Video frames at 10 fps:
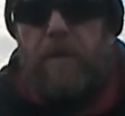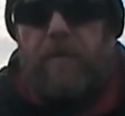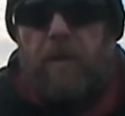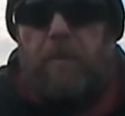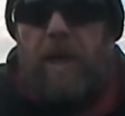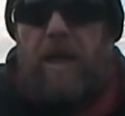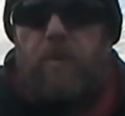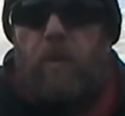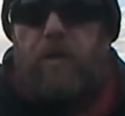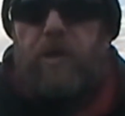But if you can be
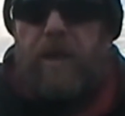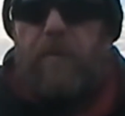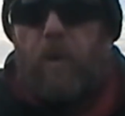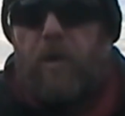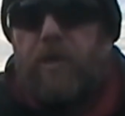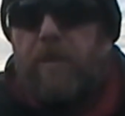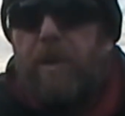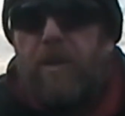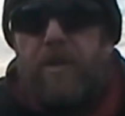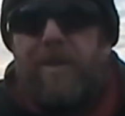arsed watching it, watch
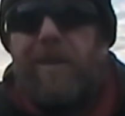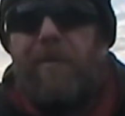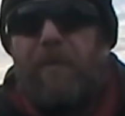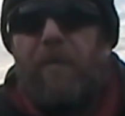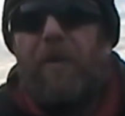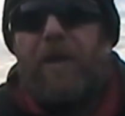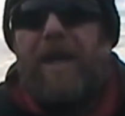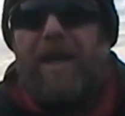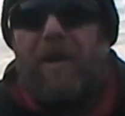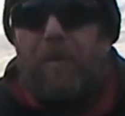it, because it's a
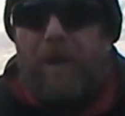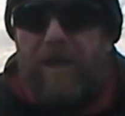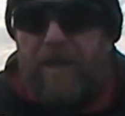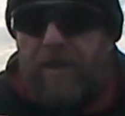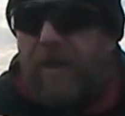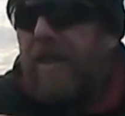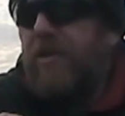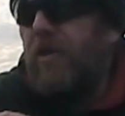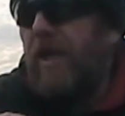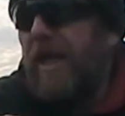fucking eye-opener.
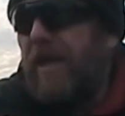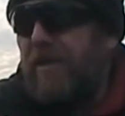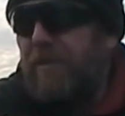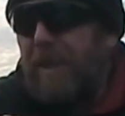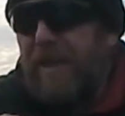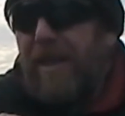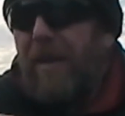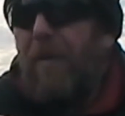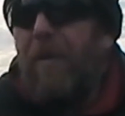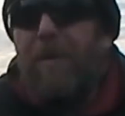Natural England, man.
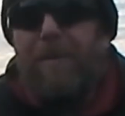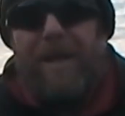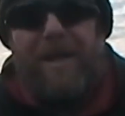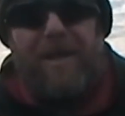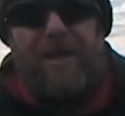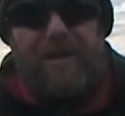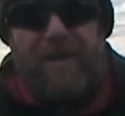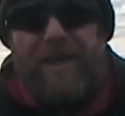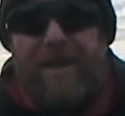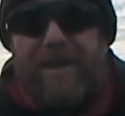Oh my God.